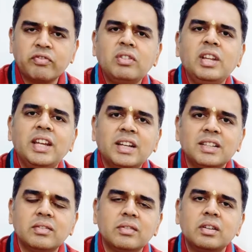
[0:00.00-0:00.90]
fully
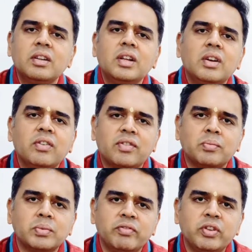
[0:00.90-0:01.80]
hidden
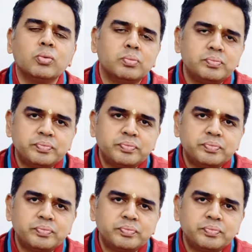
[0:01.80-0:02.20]
from the view.